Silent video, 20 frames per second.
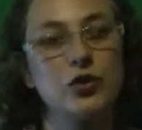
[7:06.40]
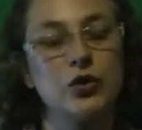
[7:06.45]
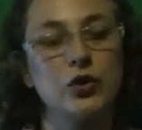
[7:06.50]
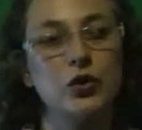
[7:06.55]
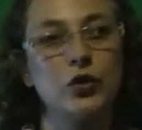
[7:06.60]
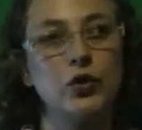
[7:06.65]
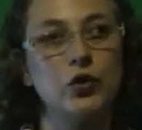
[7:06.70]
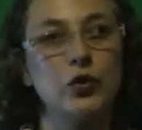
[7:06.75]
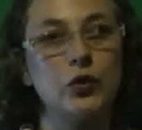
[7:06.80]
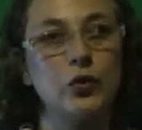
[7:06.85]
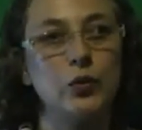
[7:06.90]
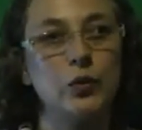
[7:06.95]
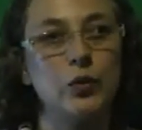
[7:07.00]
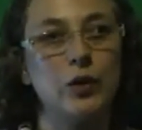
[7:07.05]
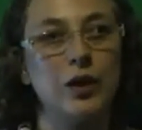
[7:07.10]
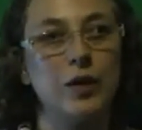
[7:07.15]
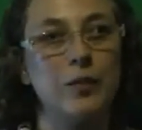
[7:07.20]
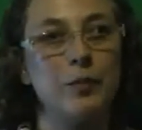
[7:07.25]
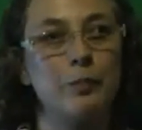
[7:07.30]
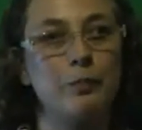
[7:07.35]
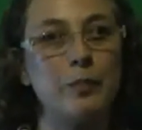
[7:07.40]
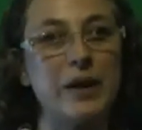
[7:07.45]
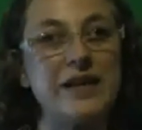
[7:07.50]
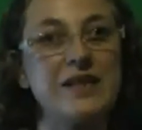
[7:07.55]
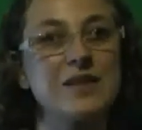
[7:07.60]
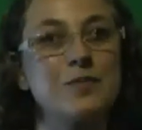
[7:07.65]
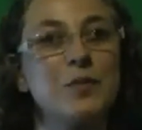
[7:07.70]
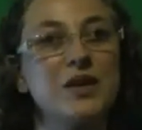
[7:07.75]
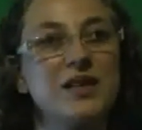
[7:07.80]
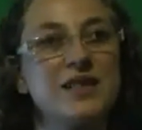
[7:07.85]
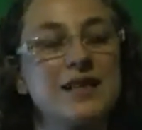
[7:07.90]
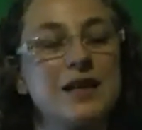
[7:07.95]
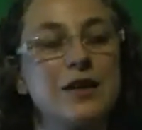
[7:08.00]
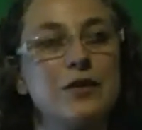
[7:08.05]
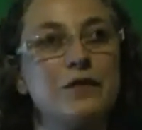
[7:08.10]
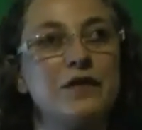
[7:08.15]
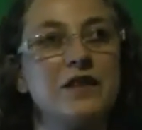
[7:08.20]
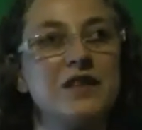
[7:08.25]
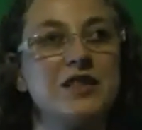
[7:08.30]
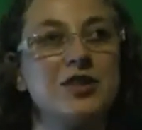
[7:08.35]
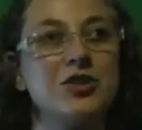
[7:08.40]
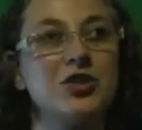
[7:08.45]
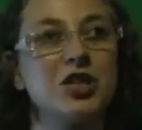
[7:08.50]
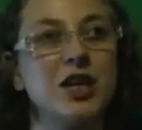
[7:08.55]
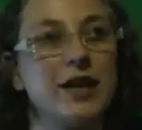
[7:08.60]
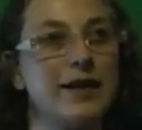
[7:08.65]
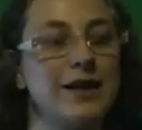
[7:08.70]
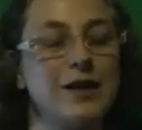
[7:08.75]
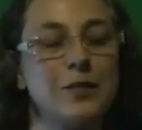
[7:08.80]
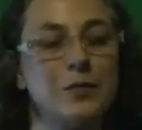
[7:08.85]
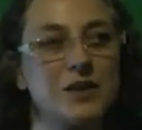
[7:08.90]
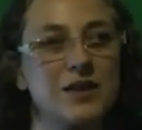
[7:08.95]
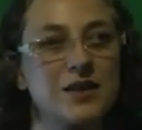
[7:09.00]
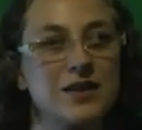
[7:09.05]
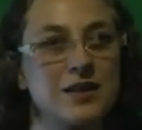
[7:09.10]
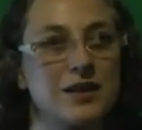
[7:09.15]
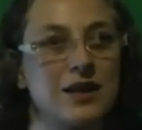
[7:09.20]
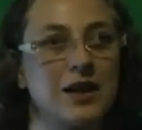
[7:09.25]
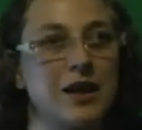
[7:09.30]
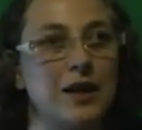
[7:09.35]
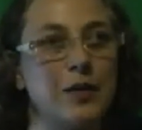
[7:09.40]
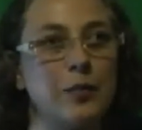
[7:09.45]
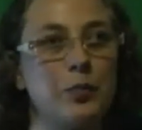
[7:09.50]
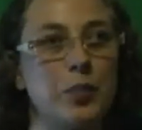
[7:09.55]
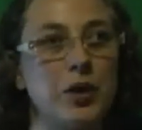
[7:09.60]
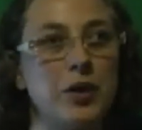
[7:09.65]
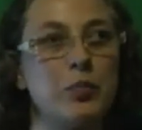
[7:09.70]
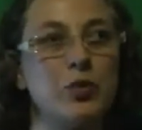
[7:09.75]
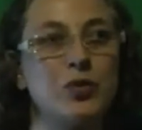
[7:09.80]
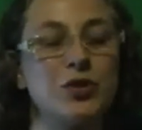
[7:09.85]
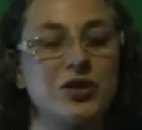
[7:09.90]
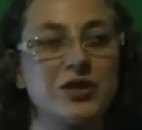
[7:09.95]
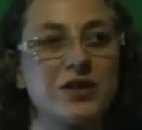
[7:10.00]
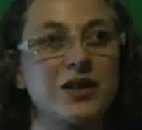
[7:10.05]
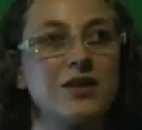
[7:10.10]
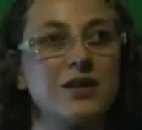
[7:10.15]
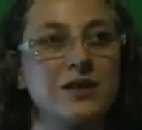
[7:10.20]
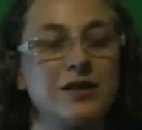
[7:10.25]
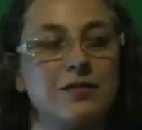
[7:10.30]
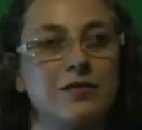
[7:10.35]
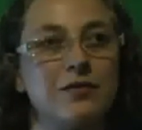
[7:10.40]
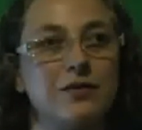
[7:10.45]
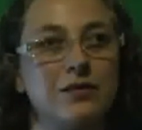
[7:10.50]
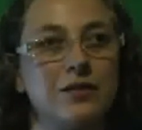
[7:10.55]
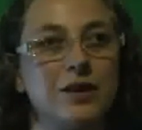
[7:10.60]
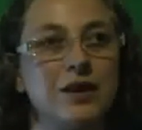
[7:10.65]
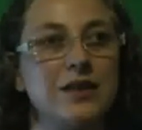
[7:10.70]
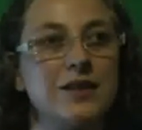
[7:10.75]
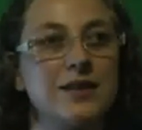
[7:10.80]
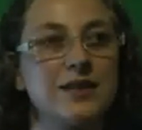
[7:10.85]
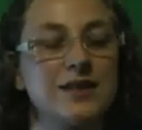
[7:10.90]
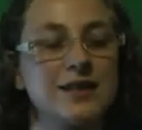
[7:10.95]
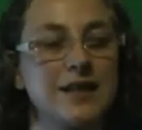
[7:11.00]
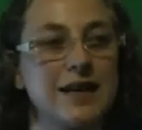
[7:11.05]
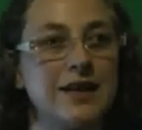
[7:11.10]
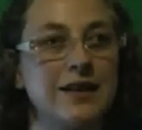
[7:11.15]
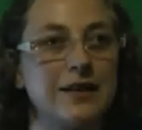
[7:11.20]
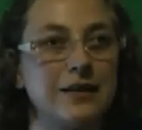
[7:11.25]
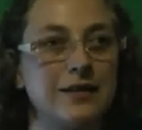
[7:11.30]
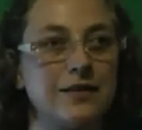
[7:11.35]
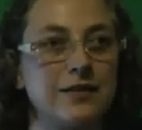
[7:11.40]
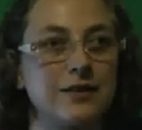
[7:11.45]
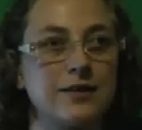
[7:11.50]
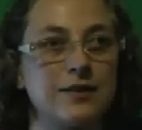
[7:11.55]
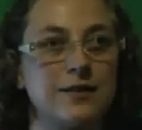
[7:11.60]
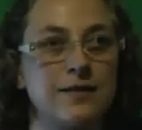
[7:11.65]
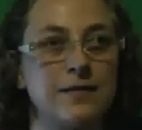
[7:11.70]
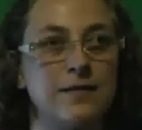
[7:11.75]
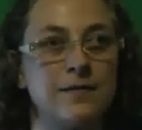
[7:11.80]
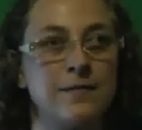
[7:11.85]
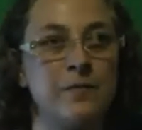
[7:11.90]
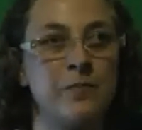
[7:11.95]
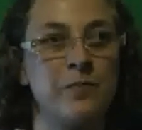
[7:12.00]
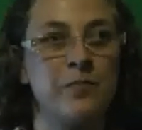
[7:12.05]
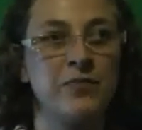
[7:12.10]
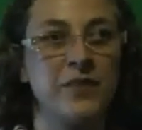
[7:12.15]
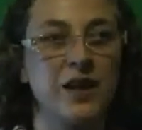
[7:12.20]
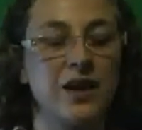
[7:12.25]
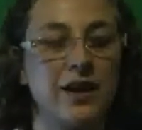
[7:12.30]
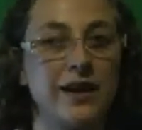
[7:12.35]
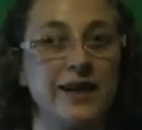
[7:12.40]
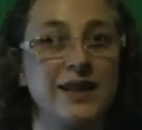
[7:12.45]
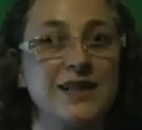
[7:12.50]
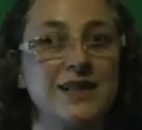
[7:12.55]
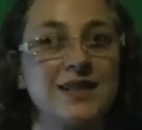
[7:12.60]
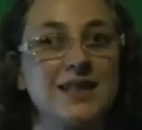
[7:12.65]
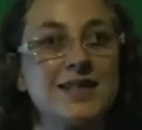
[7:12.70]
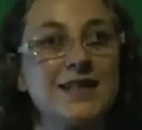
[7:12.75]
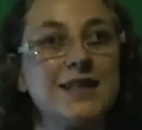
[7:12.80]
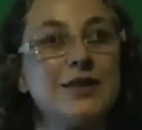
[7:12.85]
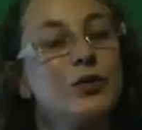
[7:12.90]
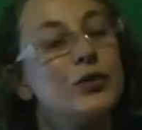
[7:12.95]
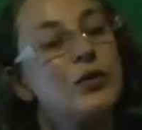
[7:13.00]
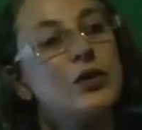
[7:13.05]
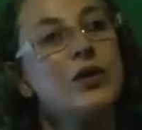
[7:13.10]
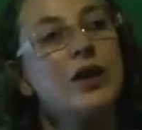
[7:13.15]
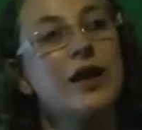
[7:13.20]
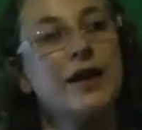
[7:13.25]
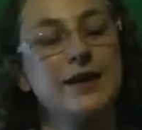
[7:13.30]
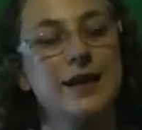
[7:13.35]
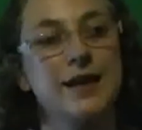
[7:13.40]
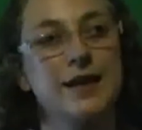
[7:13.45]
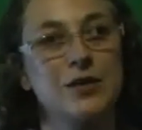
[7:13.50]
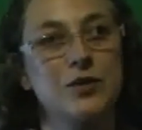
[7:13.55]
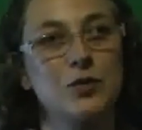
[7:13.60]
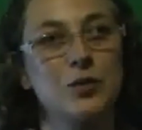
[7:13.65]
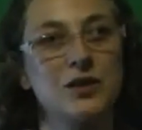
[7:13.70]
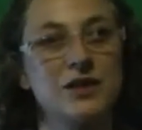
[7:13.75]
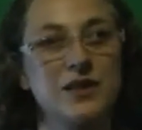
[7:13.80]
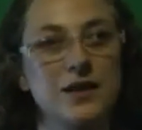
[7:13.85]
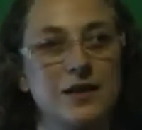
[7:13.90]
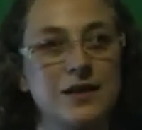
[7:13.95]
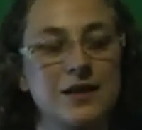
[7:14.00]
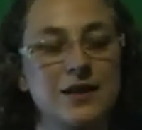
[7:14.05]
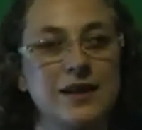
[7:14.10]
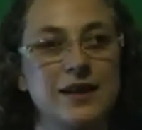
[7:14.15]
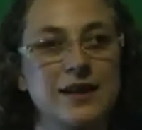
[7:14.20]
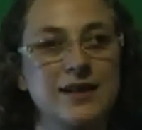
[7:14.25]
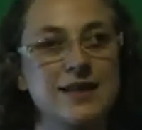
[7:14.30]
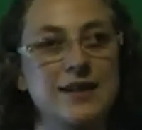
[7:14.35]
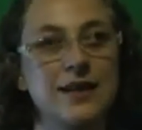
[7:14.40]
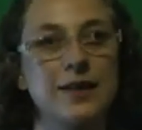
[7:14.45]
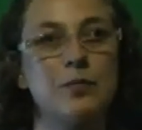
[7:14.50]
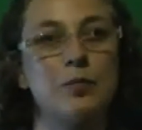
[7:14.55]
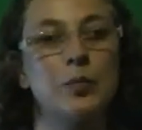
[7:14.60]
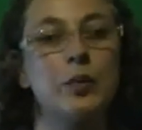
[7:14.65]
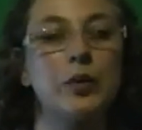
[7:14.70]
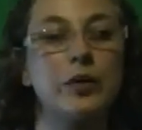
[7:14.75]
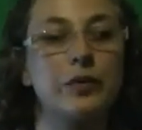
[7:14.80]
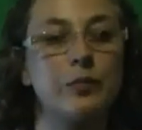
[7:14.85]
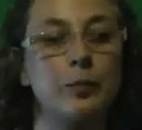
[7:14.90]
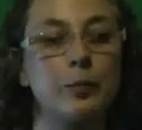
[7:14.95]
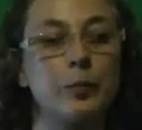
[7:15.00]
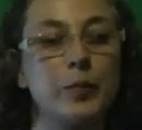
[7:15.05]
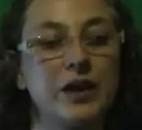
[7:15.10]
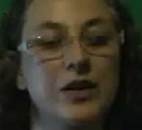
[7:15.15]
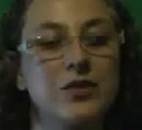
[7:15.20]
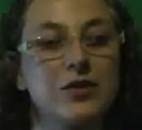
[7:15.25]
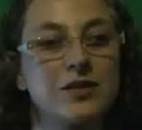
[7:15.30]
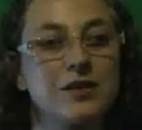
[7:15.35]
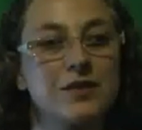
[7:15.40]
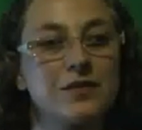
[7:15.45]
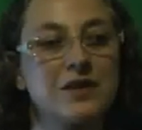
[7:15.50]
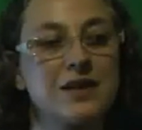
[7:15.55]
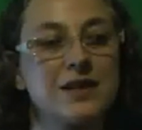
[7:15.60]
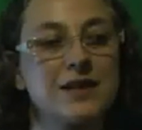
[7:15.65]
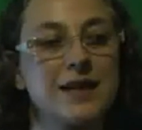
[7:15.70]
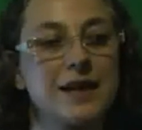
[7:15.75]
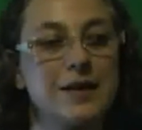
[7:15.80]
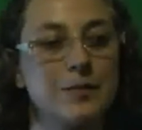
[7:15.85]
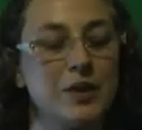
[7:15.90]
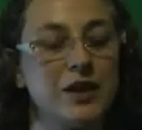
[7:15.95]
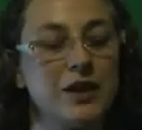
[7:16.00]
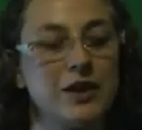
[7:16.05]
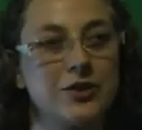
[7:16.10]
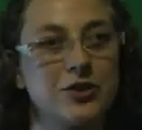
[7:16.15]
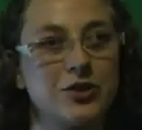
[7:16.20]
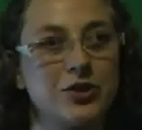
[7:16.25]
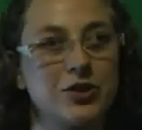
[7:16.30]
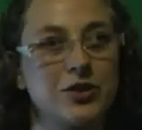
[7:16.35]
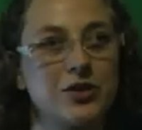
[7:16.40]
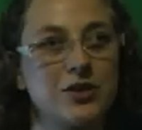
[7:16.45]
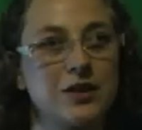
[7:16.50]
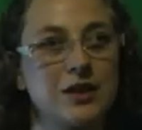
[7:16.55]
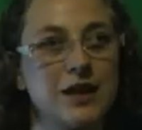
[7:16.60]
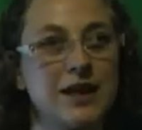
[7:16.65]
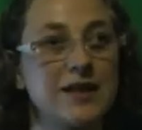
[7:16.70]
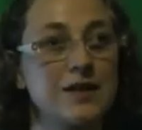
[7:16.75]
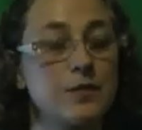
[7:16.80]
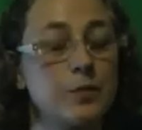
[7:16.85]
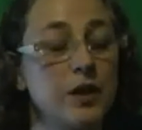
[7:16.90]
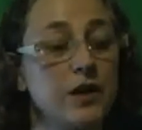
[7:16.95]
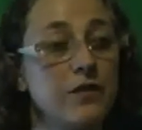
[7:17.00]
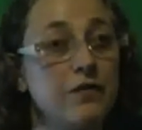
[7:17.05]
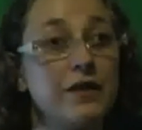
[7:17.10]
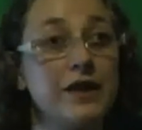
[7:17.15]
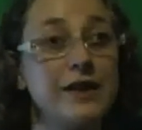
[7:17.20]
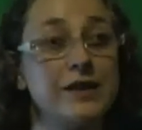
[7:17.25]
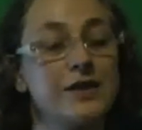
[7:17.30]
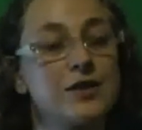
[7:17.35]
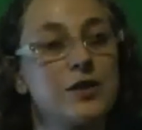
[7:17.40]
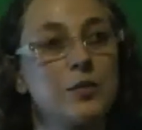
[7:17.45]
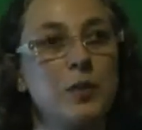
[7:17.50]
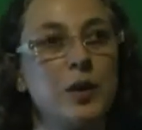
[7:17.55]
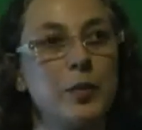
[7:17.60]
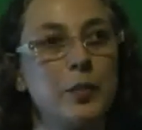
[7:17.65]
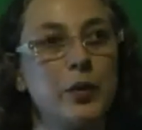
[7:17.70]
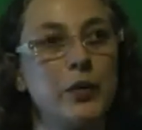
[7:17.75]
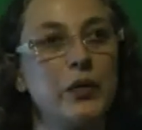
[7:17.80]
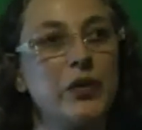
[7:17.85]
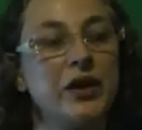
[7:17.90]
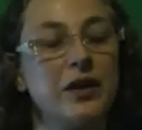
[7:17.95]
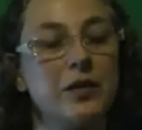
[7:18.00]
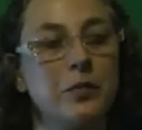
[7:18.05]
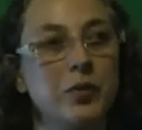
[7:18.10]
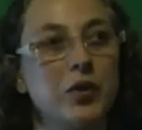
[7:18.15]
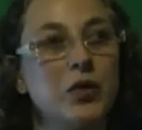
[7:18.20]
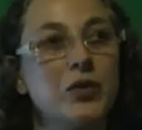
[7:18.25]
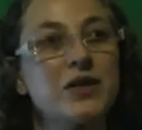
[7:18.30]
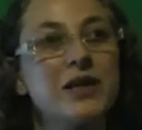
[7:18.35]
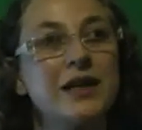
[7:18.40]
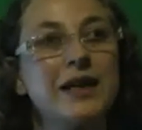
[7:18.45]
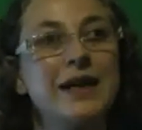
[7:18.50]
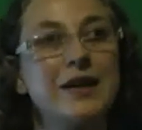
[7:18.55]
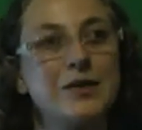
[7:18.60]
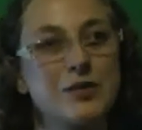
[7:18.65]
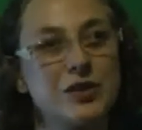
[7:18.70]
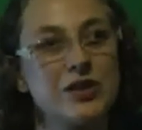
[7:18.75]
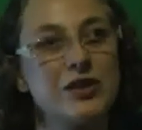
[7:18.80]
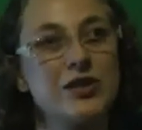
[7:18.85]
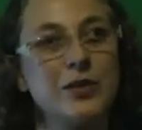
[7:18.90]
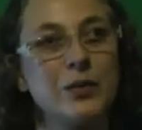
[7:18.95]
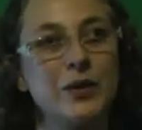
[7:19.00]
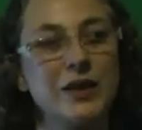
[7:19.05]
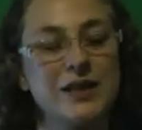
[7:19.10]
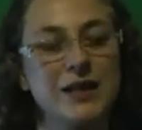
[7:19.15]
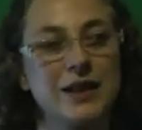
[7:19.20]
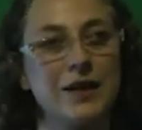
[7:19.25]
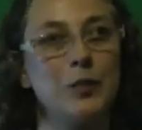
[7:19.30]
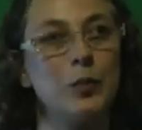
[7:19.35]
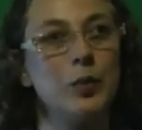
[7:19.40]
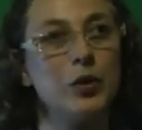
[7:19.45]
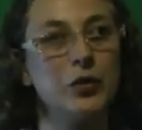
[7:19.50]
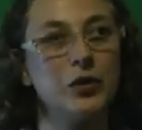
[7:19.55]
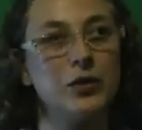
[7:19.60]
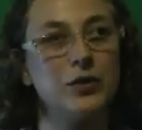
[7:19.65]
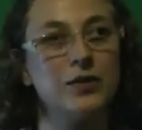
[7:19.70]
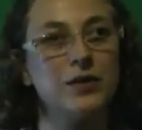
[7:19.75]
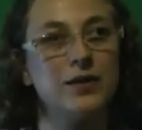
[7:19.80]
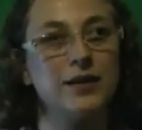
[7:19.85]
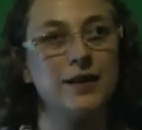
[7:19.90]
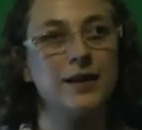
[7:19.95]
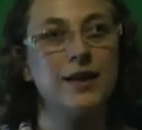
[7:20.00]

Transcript: to bend myself into shapes that people just couldn't understand. I can still do that now to a certain extent, but because of the damage that has been inflicted on my body, I'm not allowed to do it anymore.